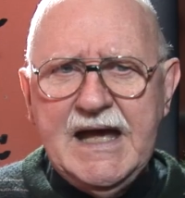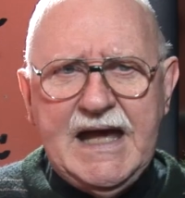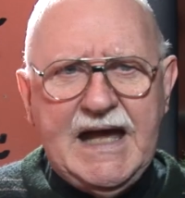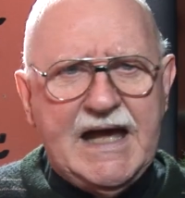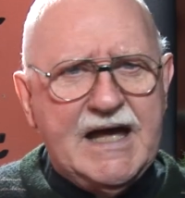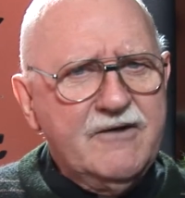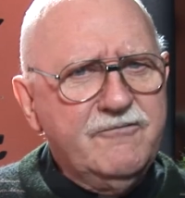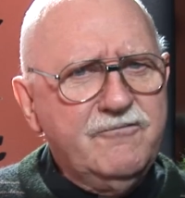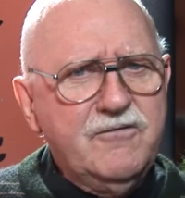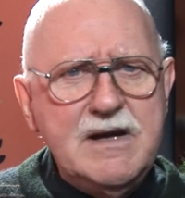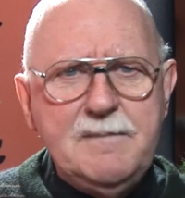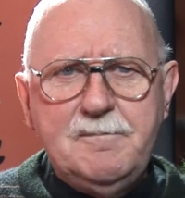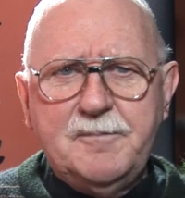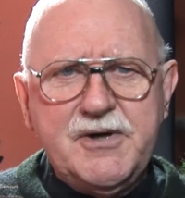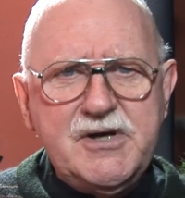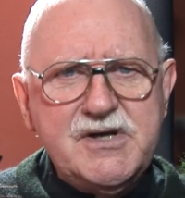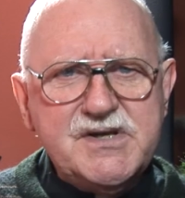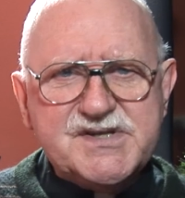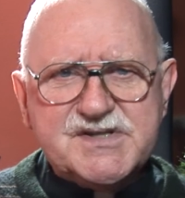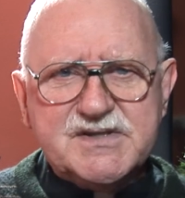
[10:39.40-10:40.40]
Every
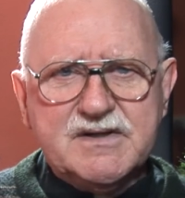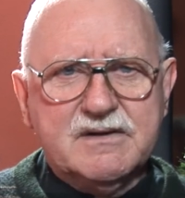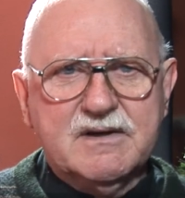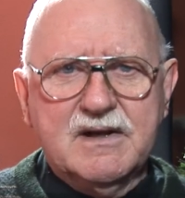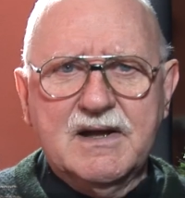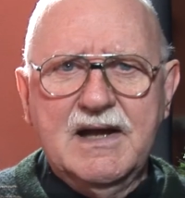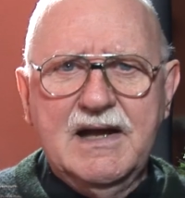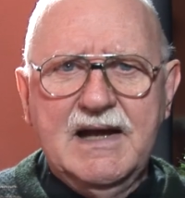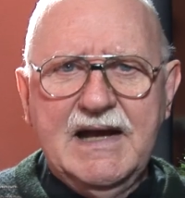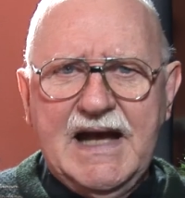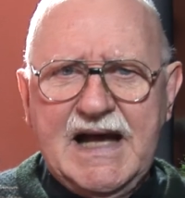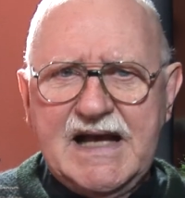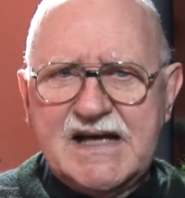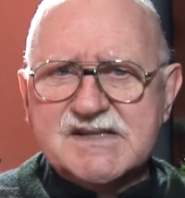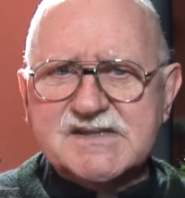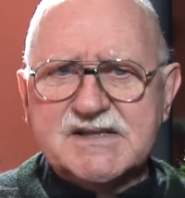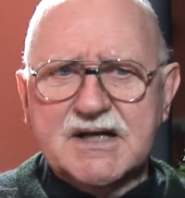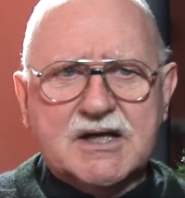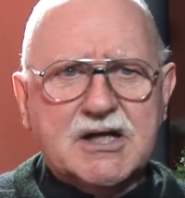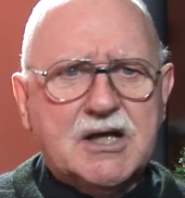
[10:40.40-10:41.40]
person
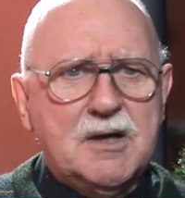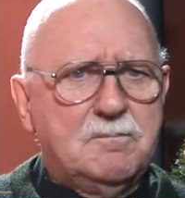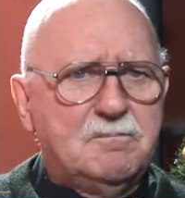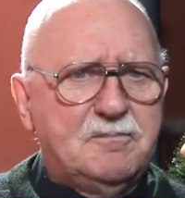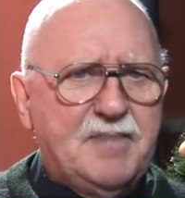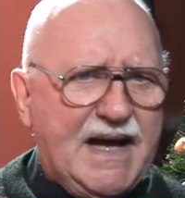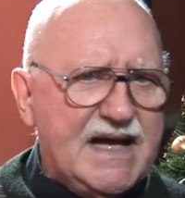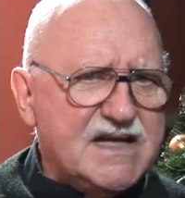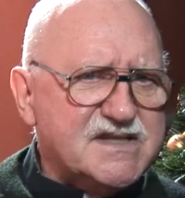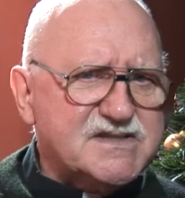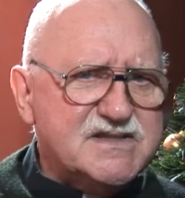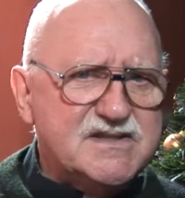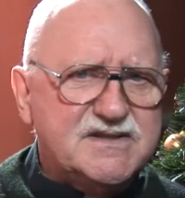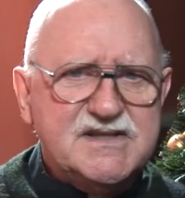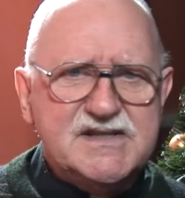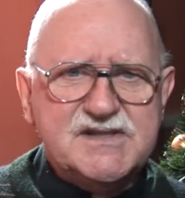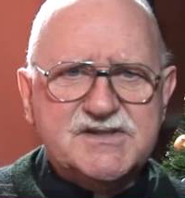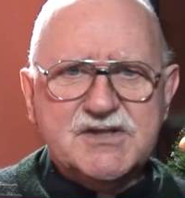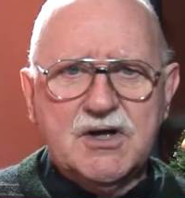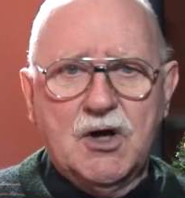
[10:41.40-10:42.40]
has the
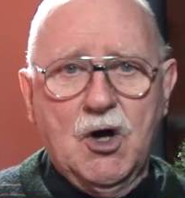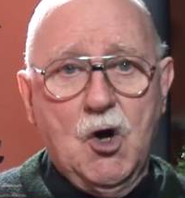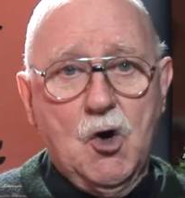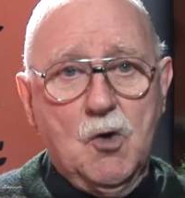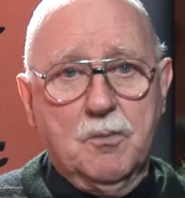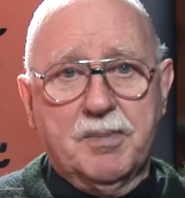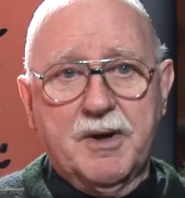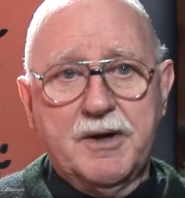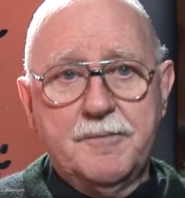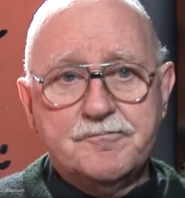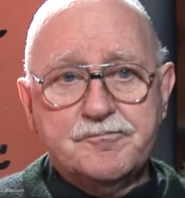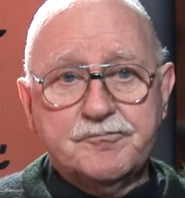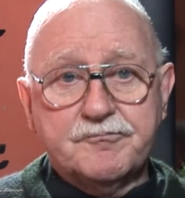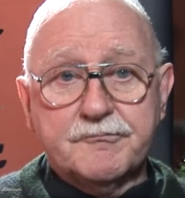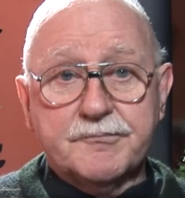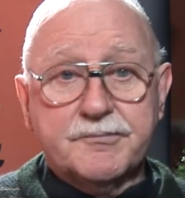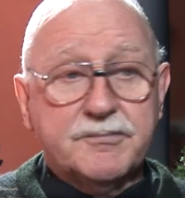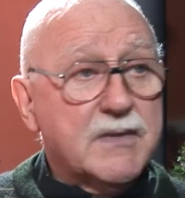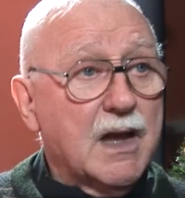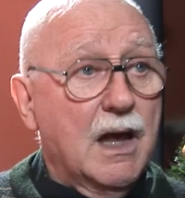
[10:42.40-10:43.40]
capacity to hope,
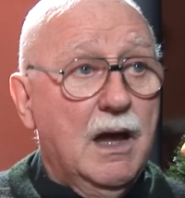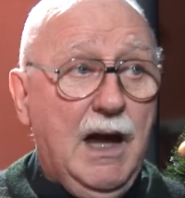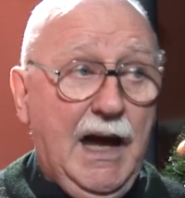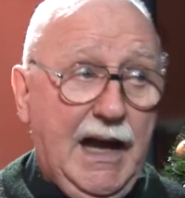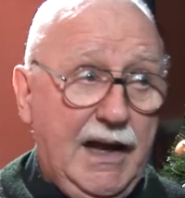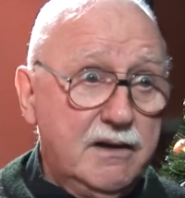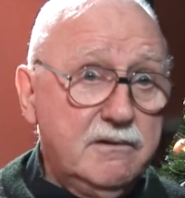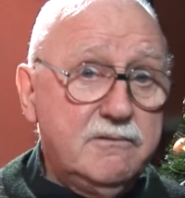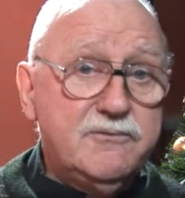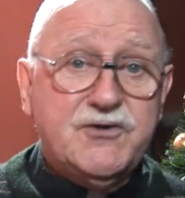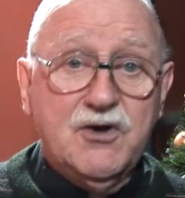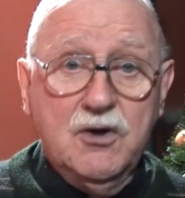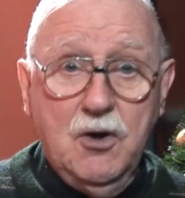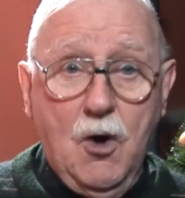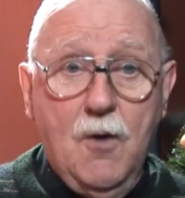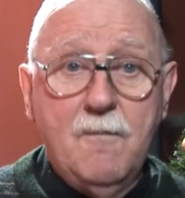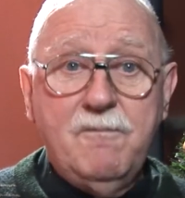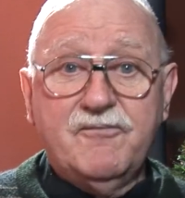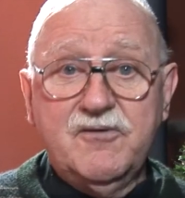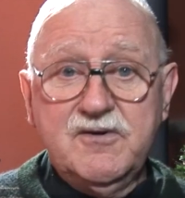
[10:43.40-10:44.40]
and to
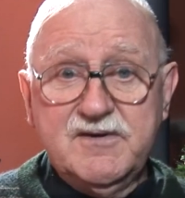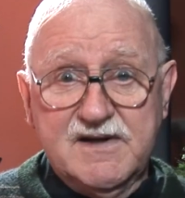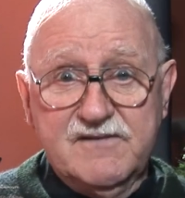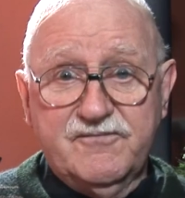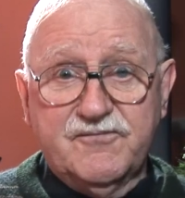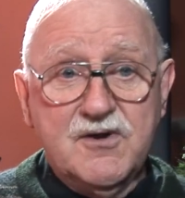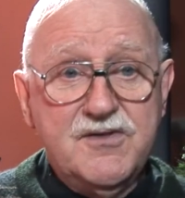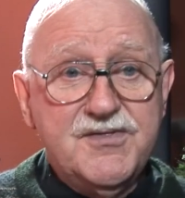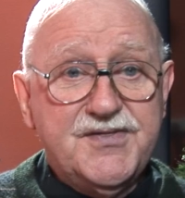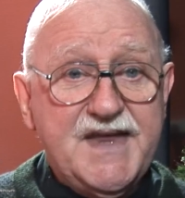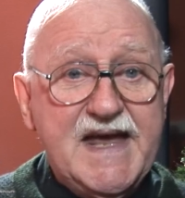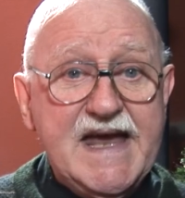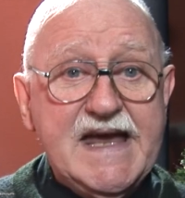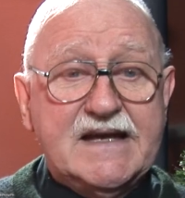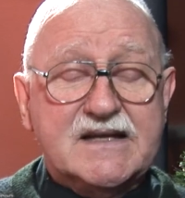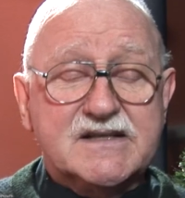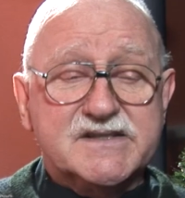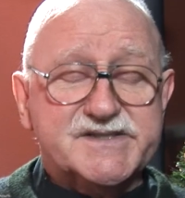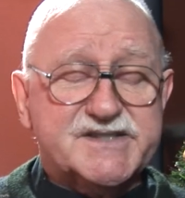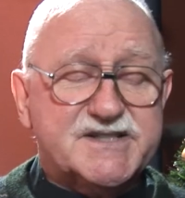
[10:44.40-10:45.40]
hope for different
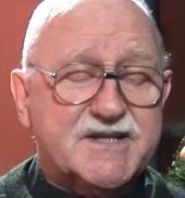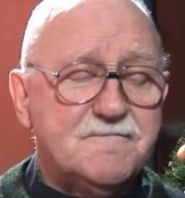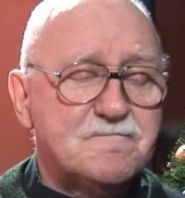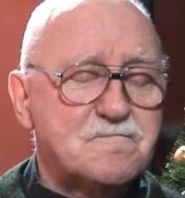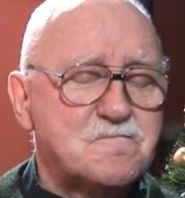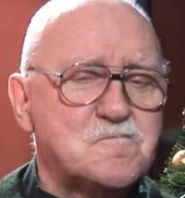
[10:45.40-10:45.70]
things.